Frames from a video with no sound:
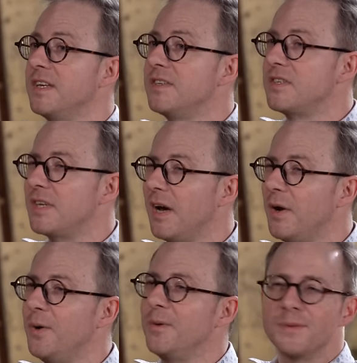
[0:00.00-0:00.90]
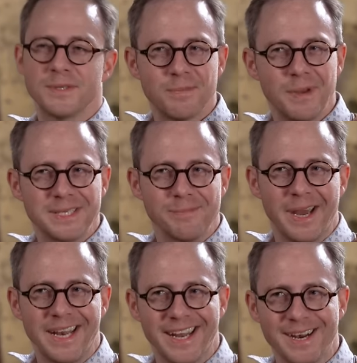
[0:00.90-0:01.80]
So there's a big
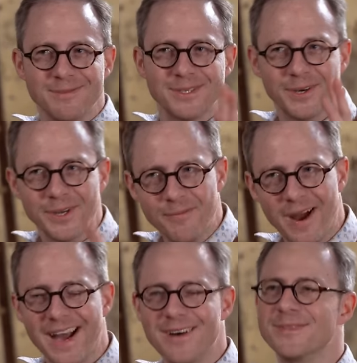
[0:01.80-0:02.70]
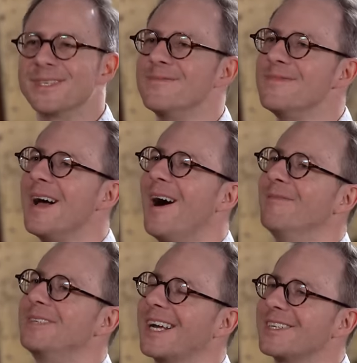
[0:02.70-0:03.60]
debate here. I'm sure you might have some
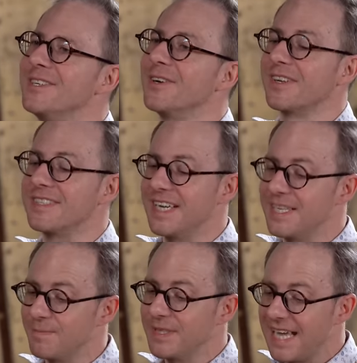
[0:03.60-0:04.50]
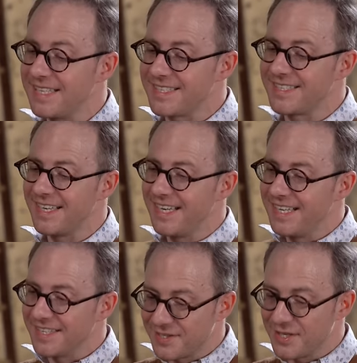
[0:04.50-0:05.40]
objections or concerns, but that's
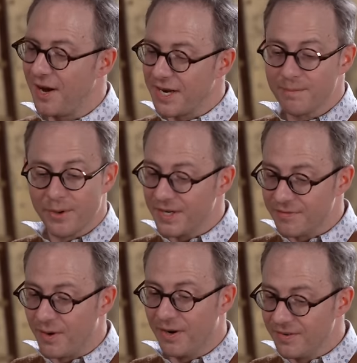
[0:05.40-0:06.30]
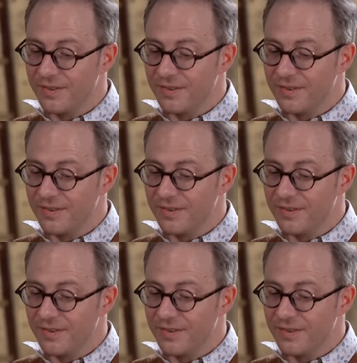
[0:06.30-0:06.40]
the starting point of what,